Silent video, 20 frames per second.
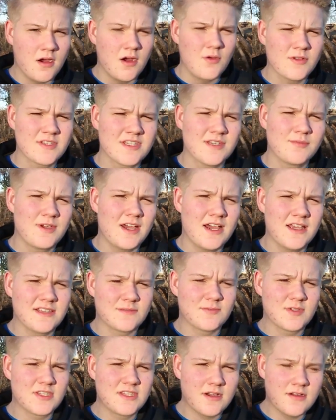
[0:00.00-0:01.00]
Alright, what's up
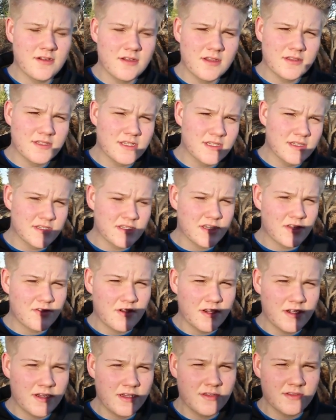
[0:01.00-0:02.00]
guys? I'm staring into the sun
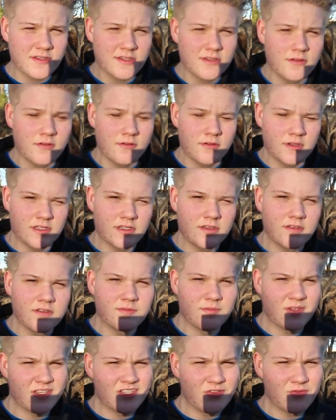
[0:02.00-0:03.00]
right now, so
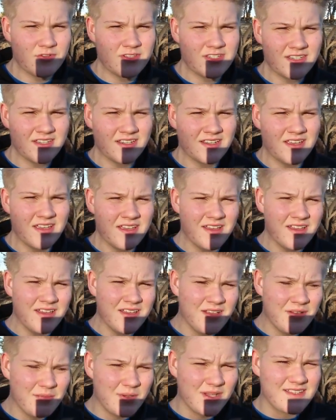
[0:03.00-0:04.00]
excuse my squinting.
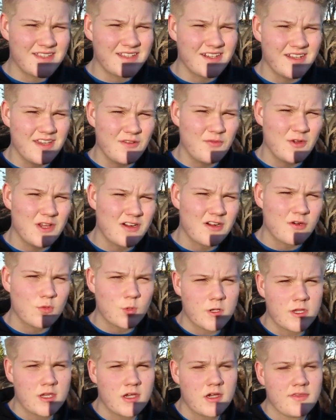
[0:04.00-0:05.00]
But today we are
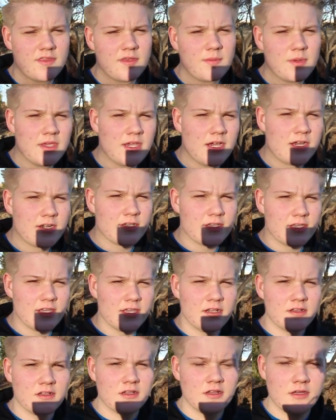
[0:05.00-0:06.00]
working on the Miata
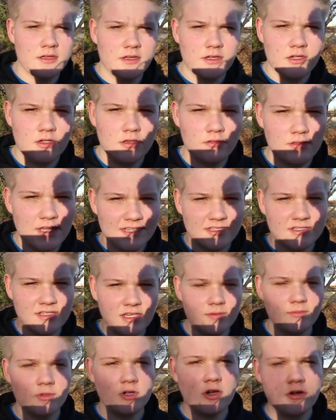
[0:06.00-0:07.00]
again. Last
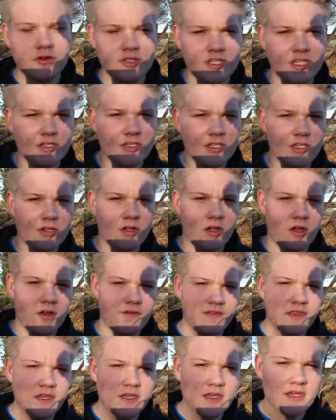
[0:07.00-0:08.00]
time Carson took
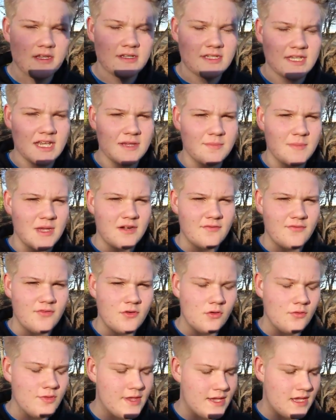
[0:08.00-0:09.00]
off the intake
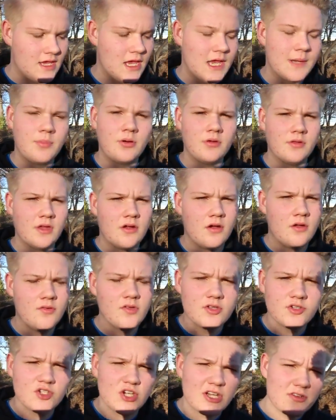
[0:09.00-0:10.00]
manifold and pulled out all
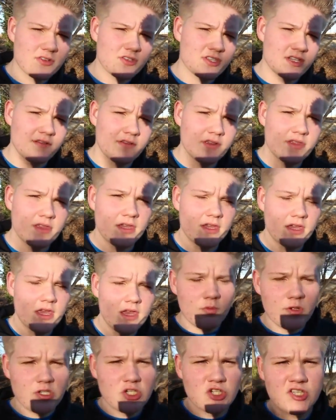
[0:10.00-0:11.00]
the injectors and everything.
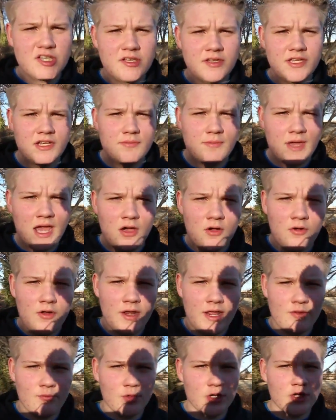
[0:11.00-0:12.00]
We just cleaned them
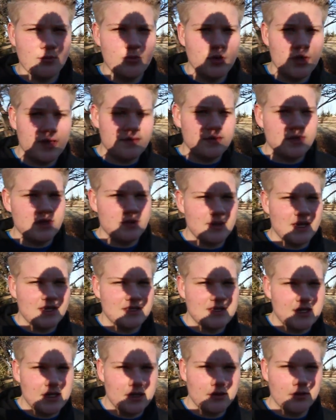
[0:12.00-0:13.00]
out and we're going to put everything
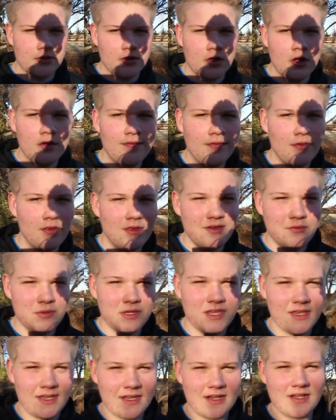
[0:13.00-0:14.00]
back together. Hopefully
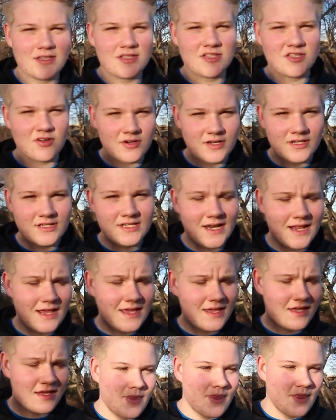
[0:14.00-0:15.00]
we can get it started
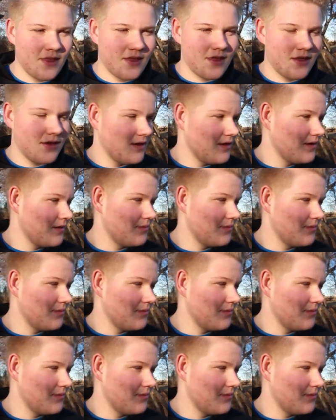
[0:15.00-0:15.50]
today. Probably not.